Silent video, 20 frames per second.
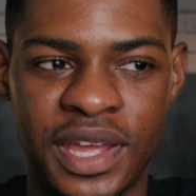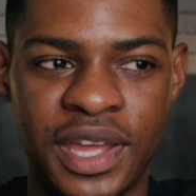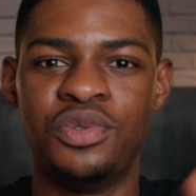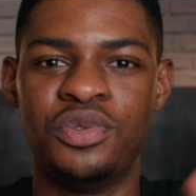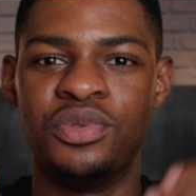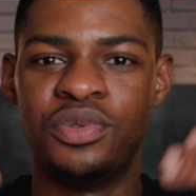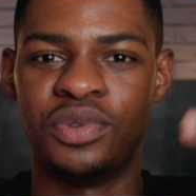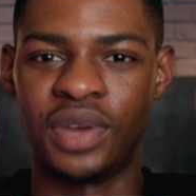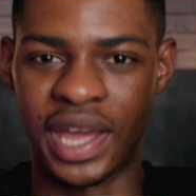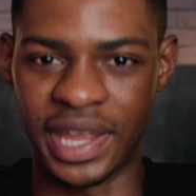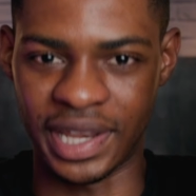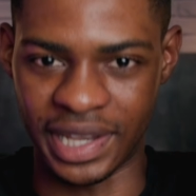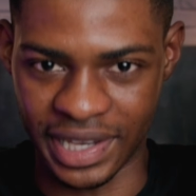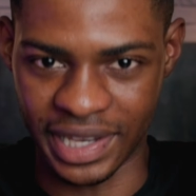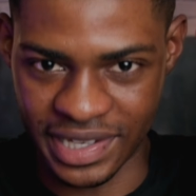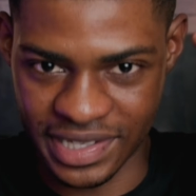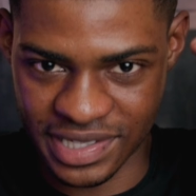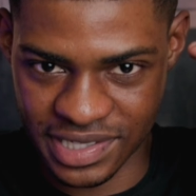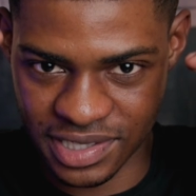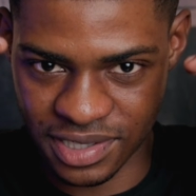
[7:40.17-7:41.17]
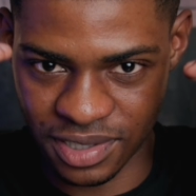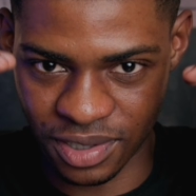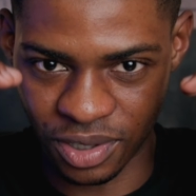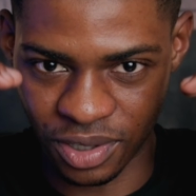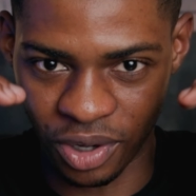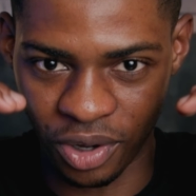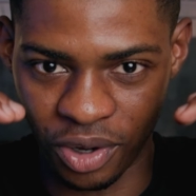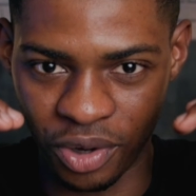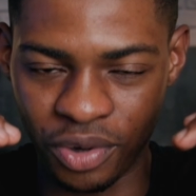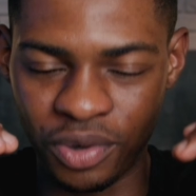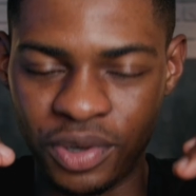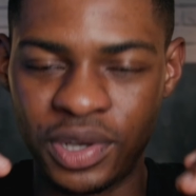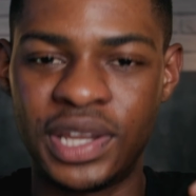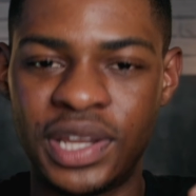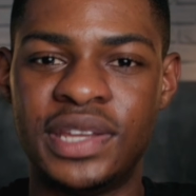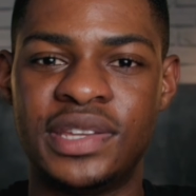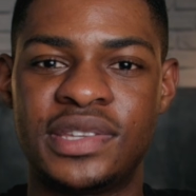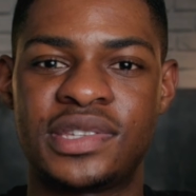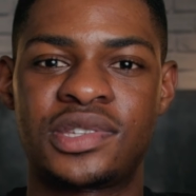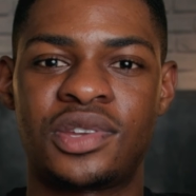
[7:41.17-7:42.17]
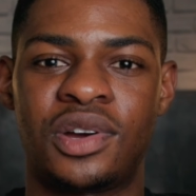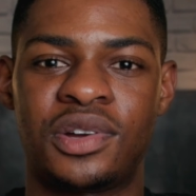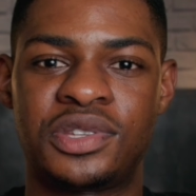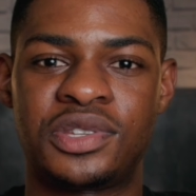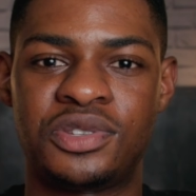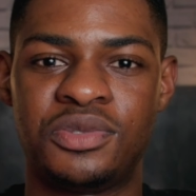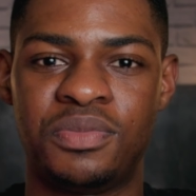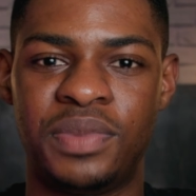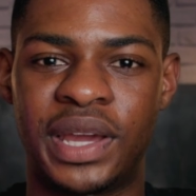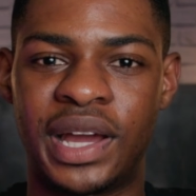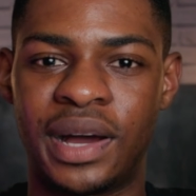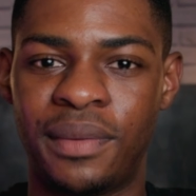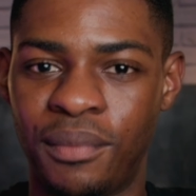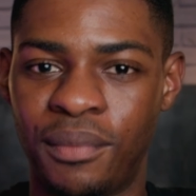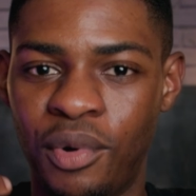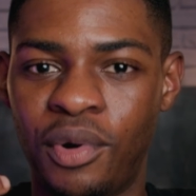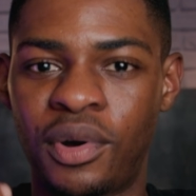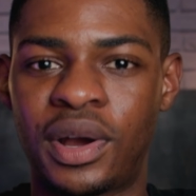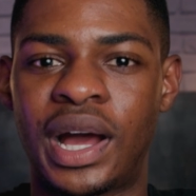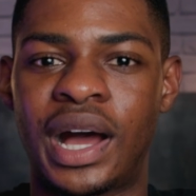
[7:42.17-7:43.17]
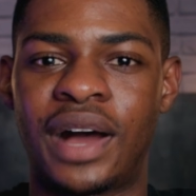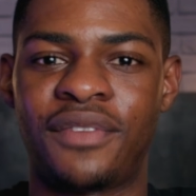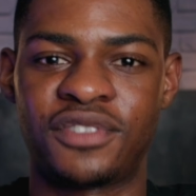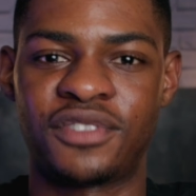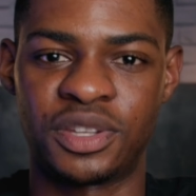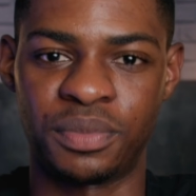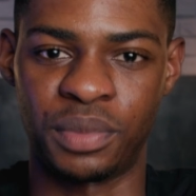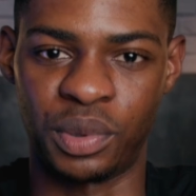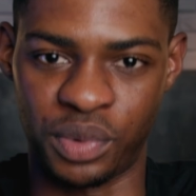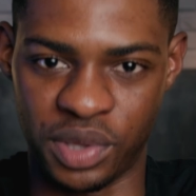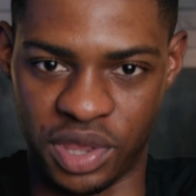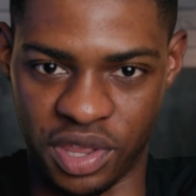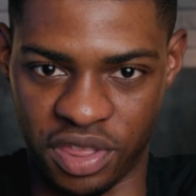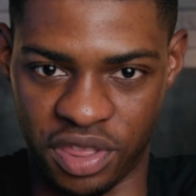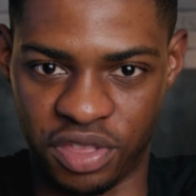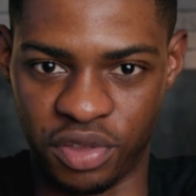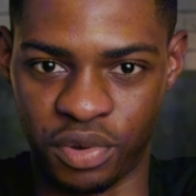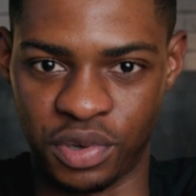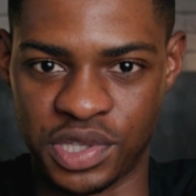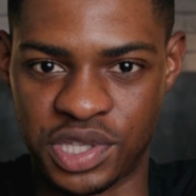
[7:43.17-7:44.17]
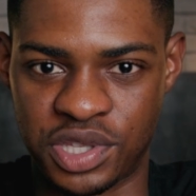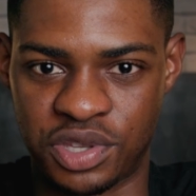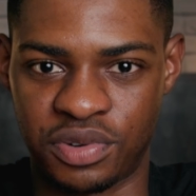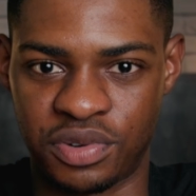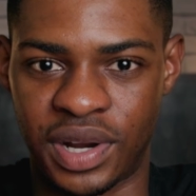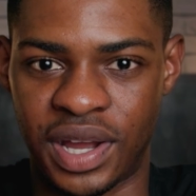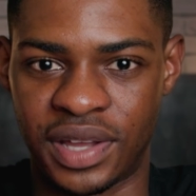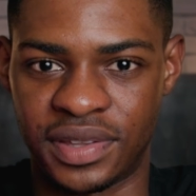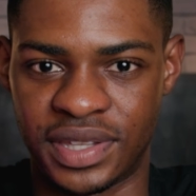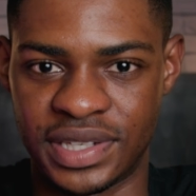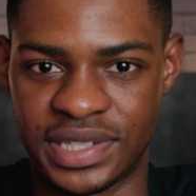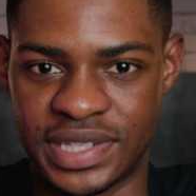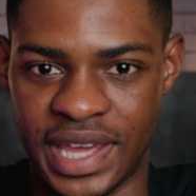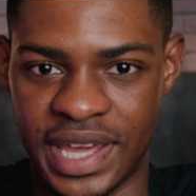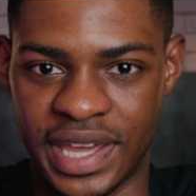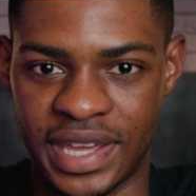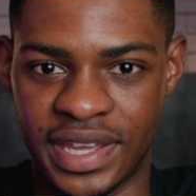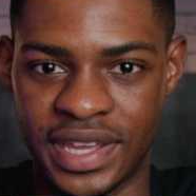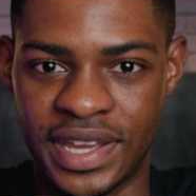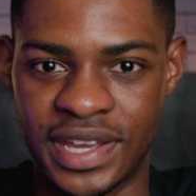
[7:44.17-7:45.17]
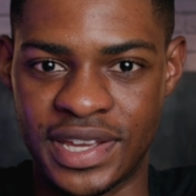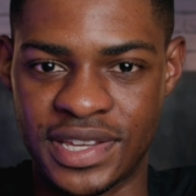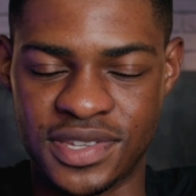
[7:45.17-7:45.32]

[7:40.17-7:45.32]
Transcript: you at least slowly start to become more comfortable with your thoughts throughout the day.